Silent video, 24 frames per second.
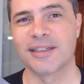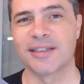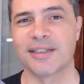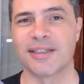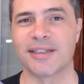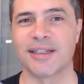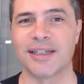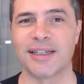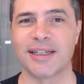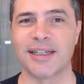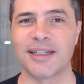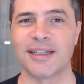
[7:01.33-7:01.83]

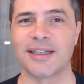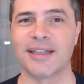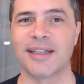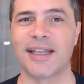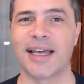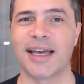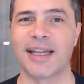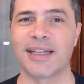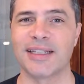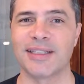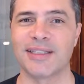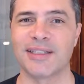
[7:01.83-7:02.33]
And
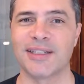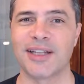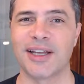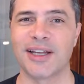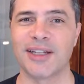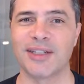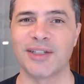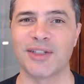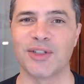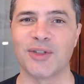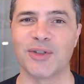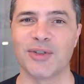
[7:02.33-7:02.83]
that is
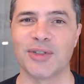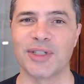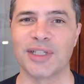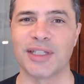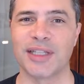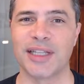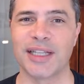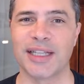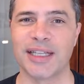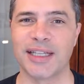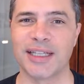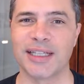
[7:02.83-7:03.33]
done
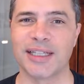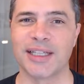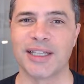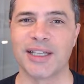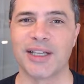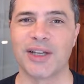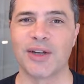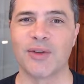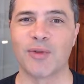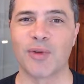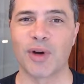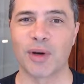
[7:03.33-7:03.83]
using the
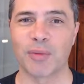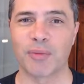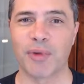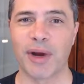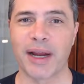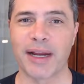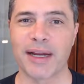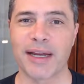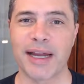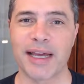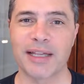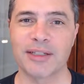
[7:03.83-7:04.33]
work
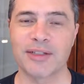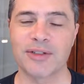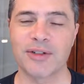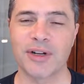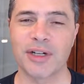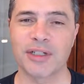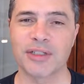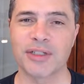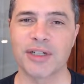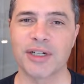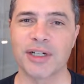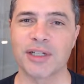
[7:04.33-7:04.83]
breakdown
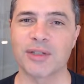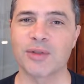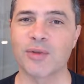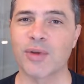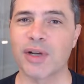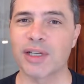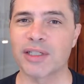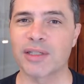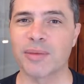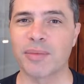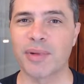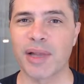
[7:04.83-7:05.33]
structure, as
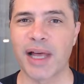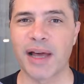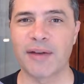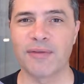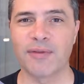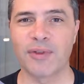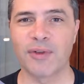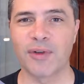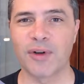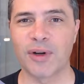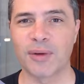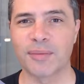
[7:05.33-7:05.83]
well as a
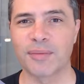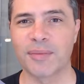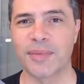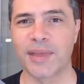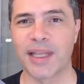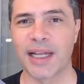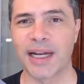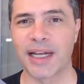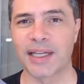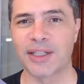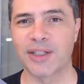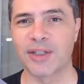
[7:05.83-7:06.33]
platform
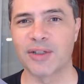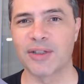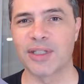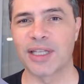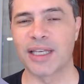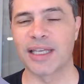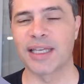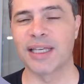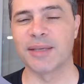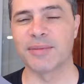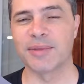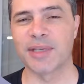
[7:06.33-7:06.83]
that I use that
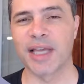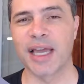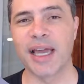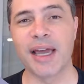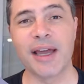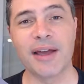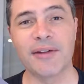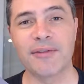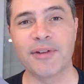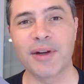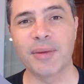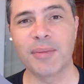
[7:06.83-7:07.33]
keeps
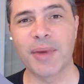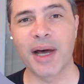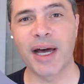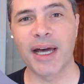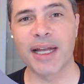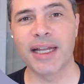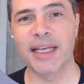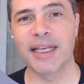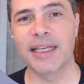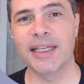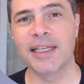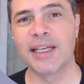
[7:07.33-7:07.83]

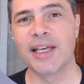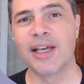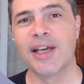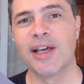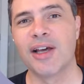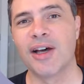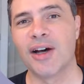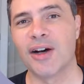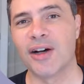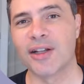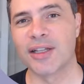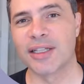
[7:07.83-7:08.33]
everybody
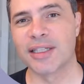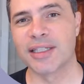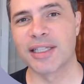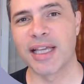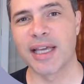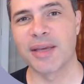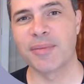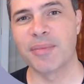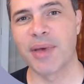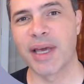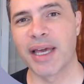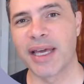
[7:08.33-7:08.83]
on the
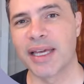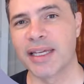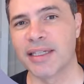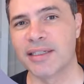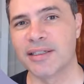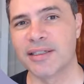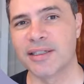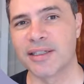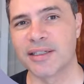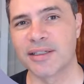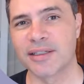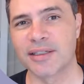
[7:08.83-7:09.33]
same
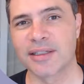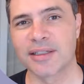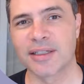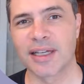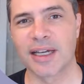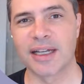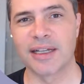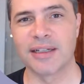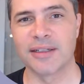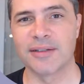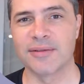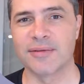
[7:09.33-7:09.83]
page, just
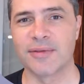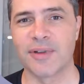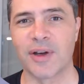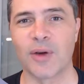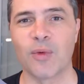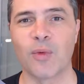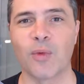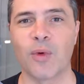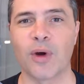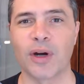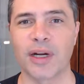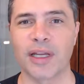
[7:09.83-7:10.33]
kind of a
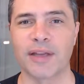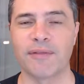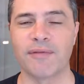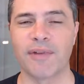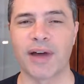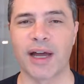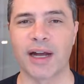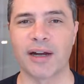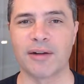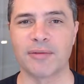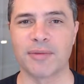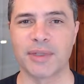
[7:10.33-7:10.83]
work
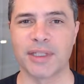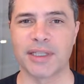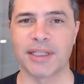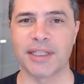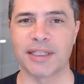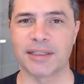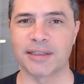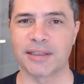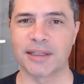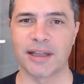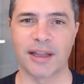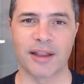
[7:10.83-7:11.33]
environment
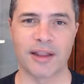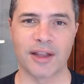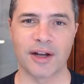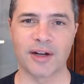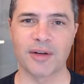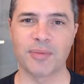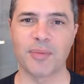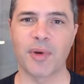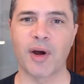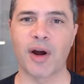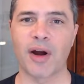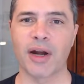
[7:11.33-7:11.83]
that's the
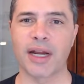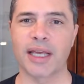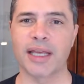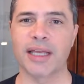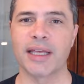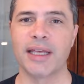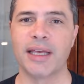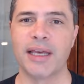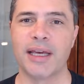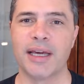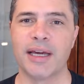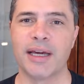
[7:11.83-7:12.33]
third party,
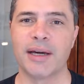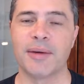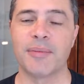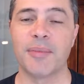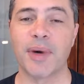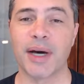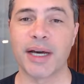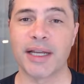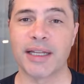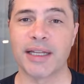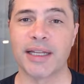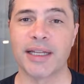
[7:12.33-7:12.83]

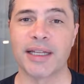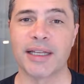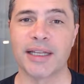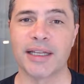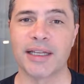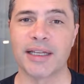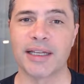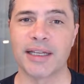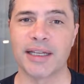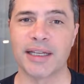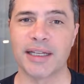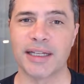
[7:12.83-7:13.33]
but
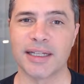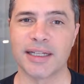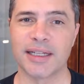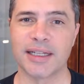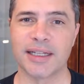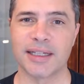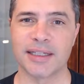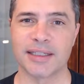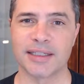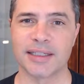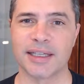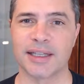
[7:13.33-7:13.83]
it
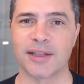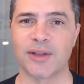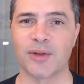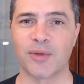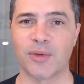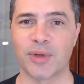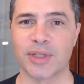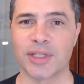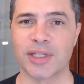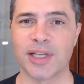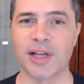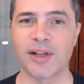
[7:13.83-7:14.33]
is the
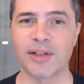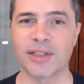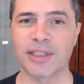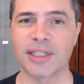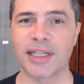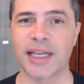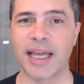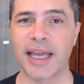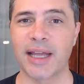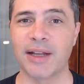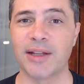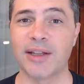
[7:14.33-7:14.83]
result
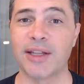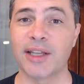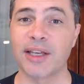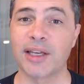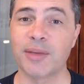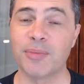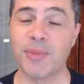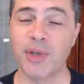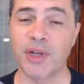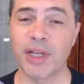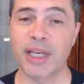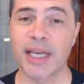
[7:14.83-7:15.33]
and the
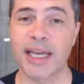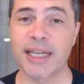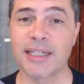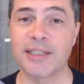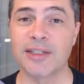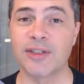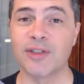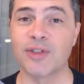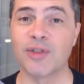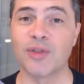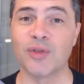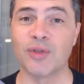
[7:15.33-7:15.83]

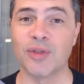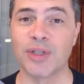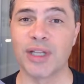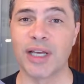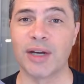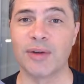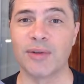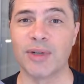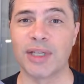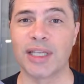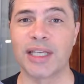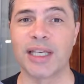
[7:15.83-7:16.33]
communication tool
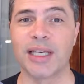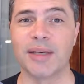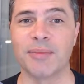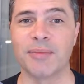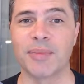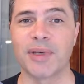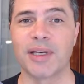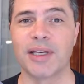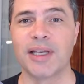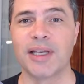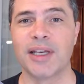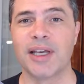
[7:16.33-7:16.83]
that we
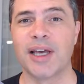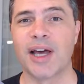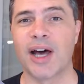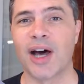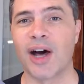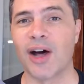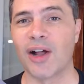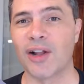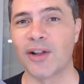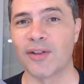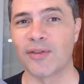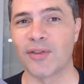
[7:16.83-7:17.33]
keep
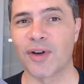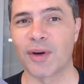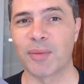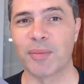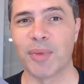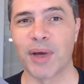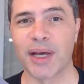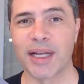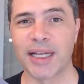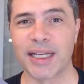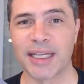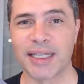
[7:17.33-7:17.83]
all of our
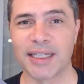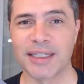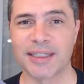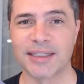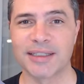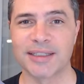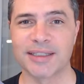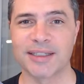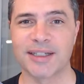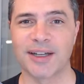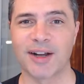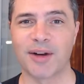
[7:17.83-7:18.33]

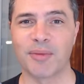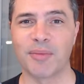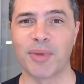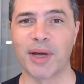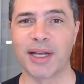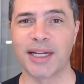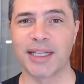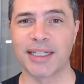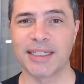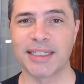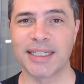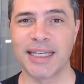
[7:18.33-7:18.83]

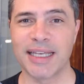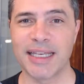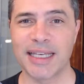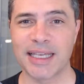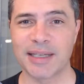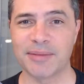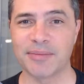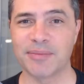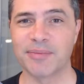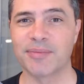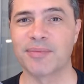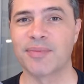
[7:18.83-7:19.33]
budding
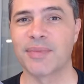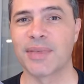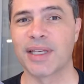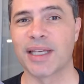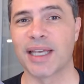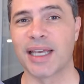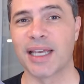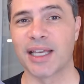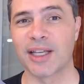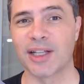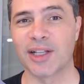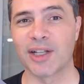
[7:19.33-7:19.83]
team
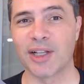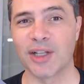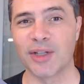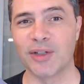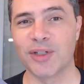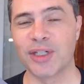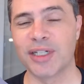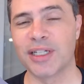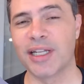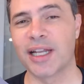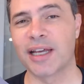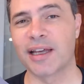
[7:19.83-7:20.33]

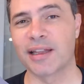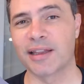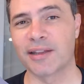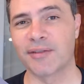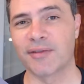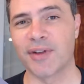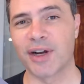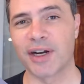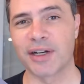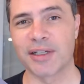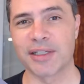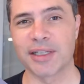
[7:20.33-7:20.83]
included at the
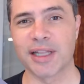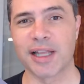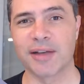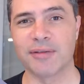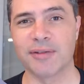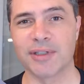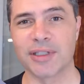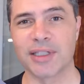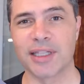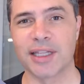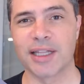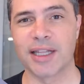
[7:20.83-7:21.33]
various
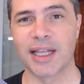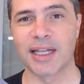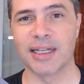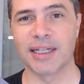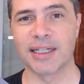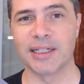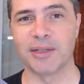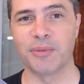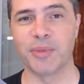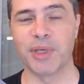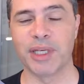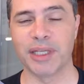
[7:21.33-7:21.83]
levels that they
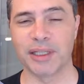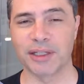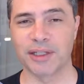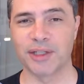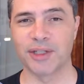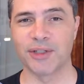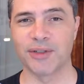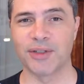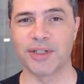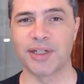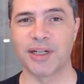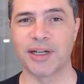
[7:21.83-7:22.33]
need to be
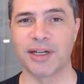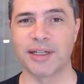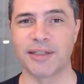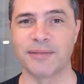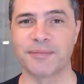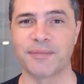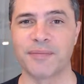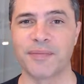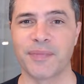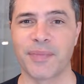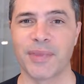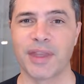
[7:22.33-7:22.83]
included on.
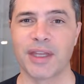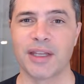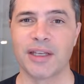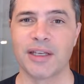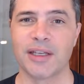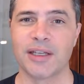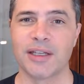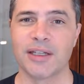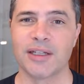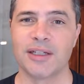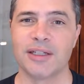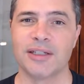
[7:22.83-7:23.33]

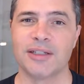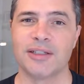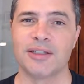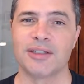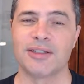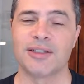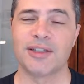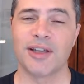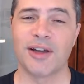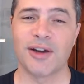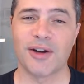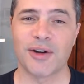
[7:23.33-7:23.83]

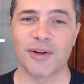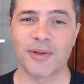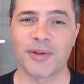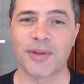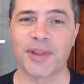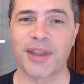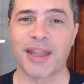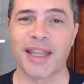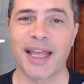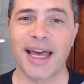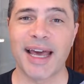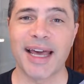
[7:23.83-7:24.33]

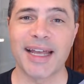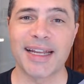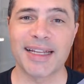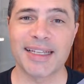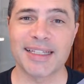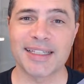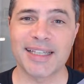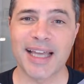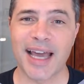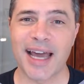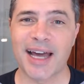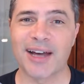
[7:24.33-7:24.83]
So that
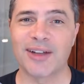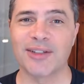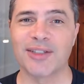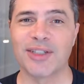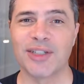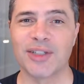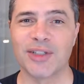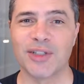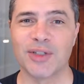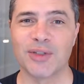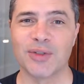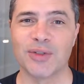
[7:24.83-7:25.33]
is how
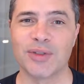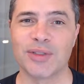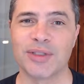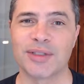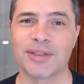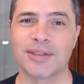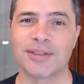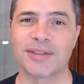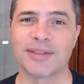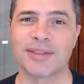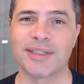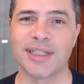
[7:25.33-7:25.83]
to use
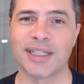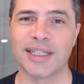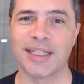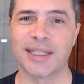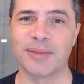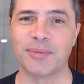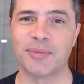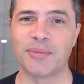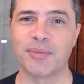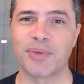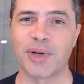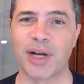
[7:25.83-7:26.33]
the
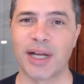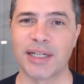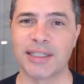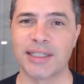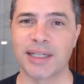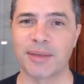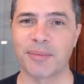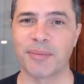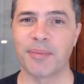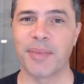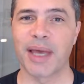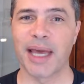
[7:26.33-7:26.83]

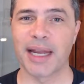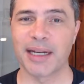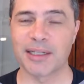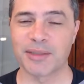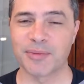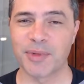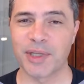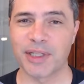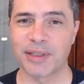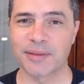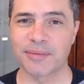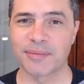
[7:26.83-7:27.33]
project
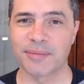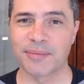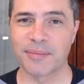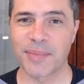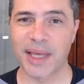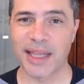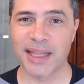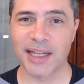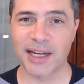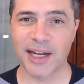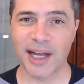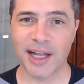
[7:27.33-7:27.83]
management
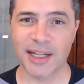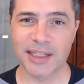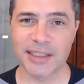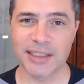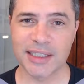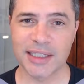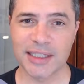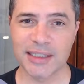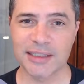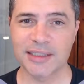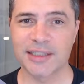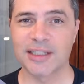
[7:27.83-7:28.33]

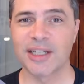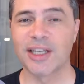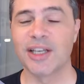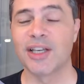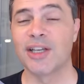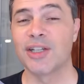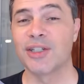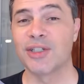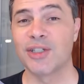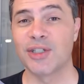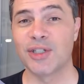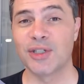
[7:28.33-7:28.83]
methodology
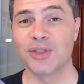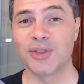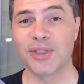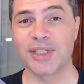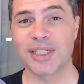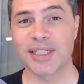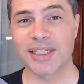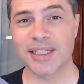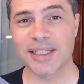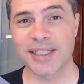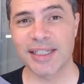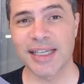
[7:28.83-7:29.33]
to
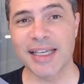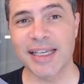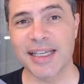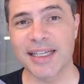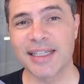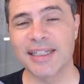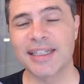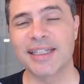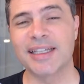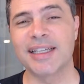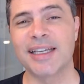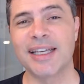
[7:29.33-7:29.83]

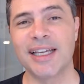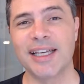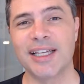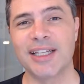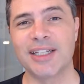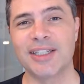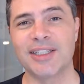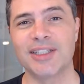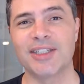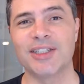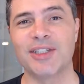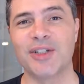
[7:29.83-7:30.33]
succeed
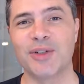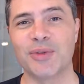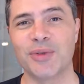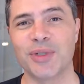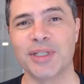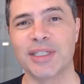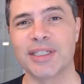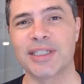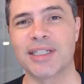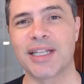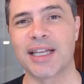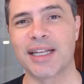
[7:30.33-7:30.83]
in your
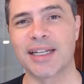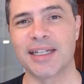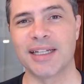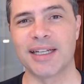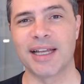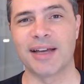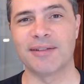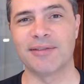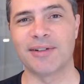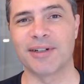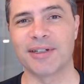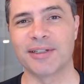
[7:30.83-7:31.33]
real estate
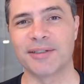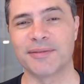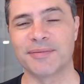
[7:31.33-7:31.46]
endeavor.